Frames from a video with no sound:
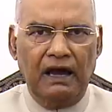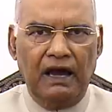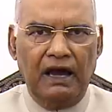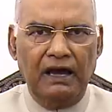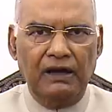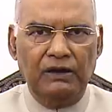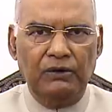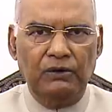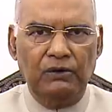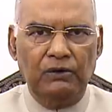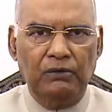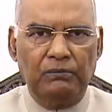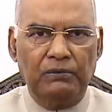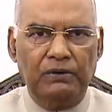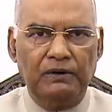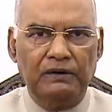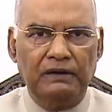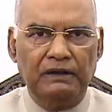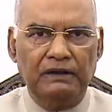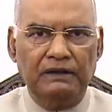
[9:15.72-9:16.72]
I
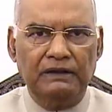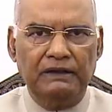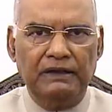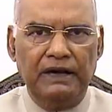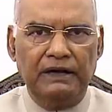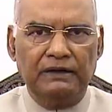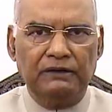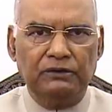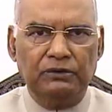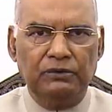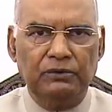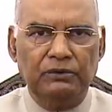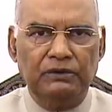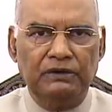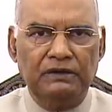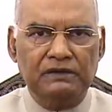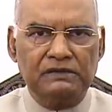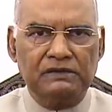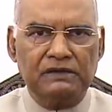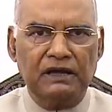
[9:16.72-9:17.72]
hope that through
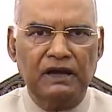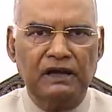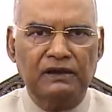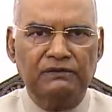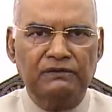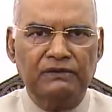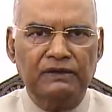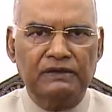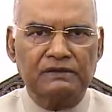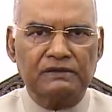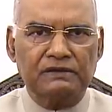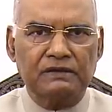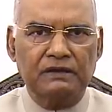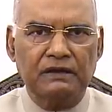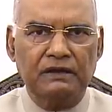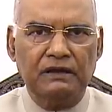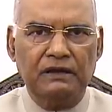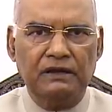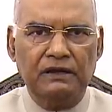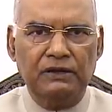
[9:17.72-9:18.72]
this conference,
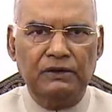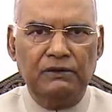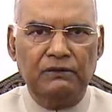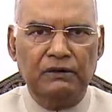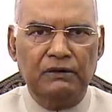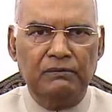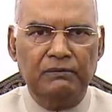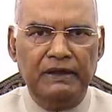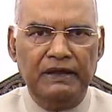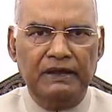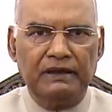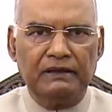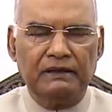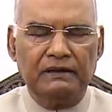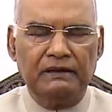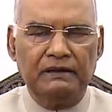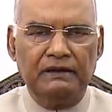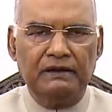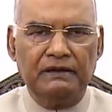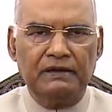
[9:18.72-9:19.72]
you will make
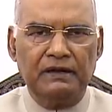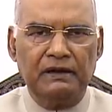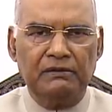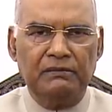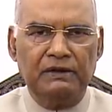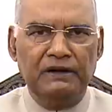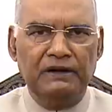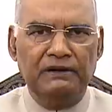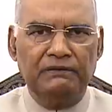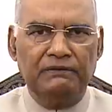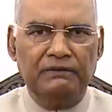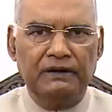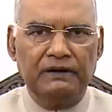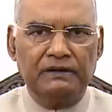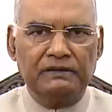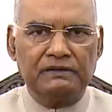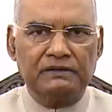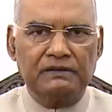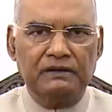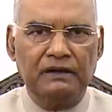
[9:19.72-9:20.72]
determined
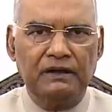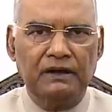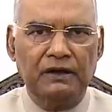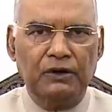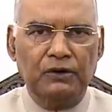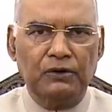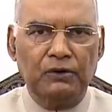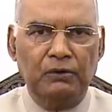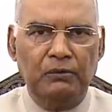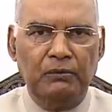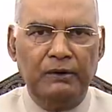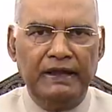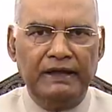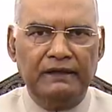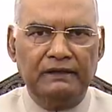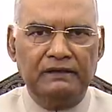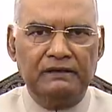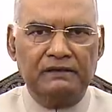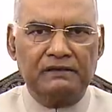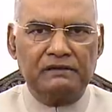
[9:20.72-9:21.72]
efforts to
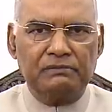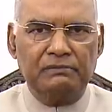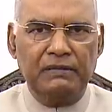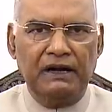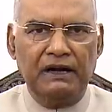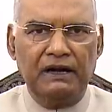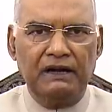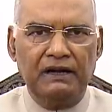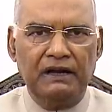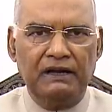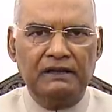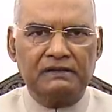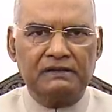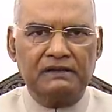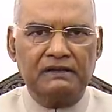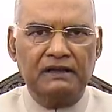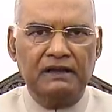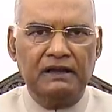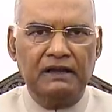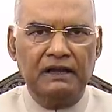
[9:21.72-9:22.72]
make this
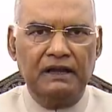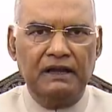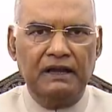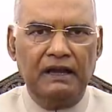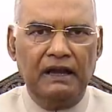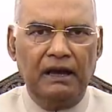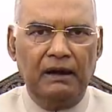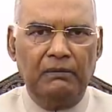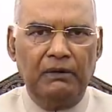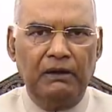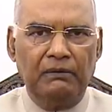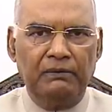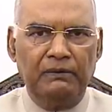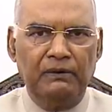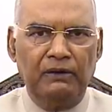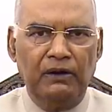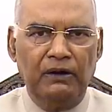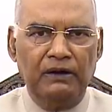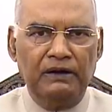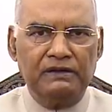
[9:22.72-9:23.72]
paradise a hub of
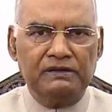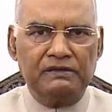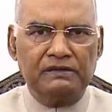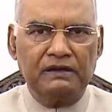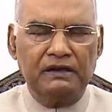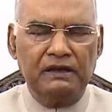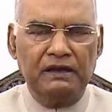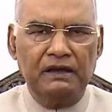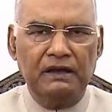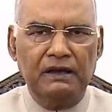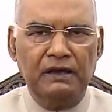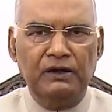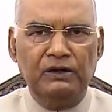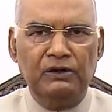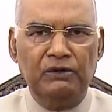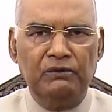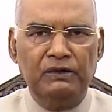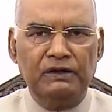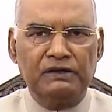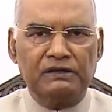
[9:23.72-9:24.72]
knowledge,
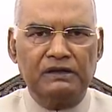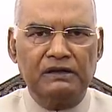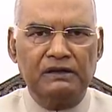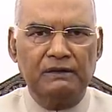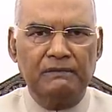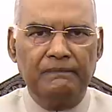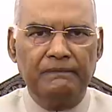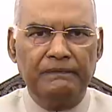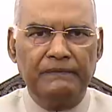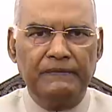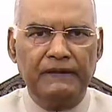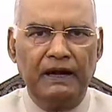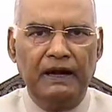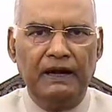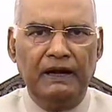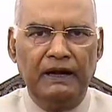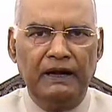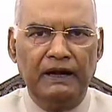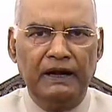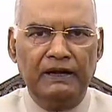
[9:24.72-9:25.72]
innovation
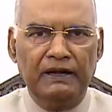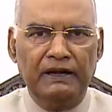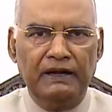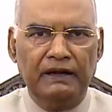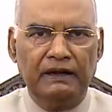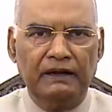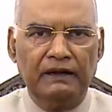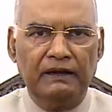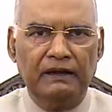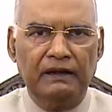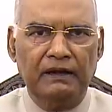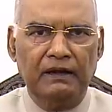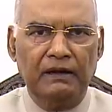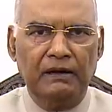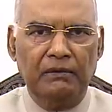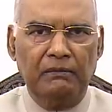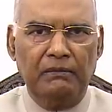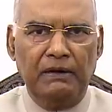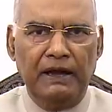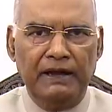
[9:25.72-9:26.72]
and learning
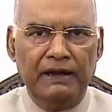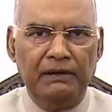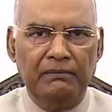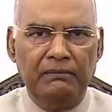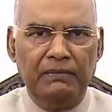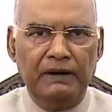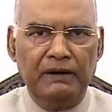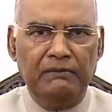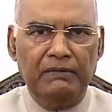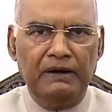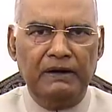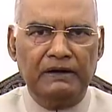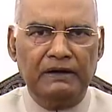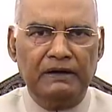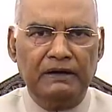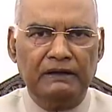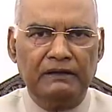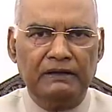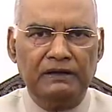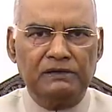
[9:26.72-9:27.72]
by
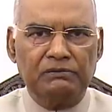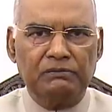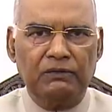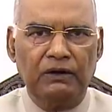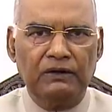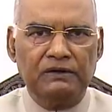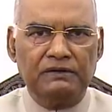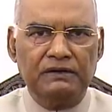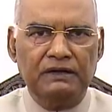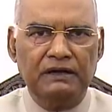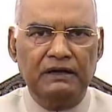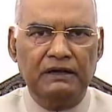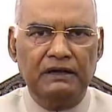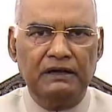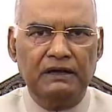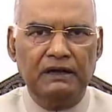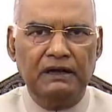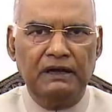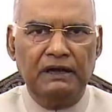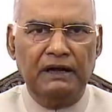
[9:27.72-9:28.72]
implementing this policy
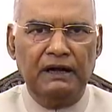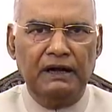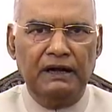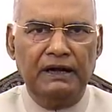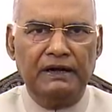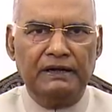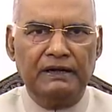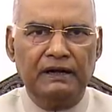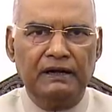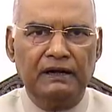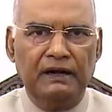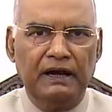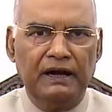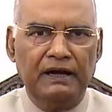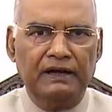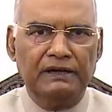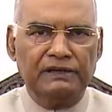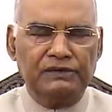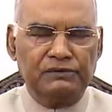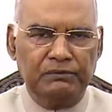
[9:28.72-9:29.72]
in letter
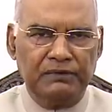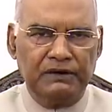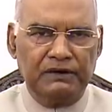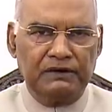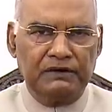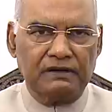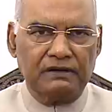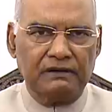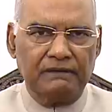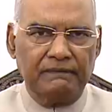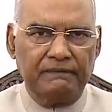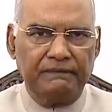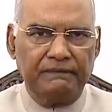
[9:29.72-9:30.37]
and spirit.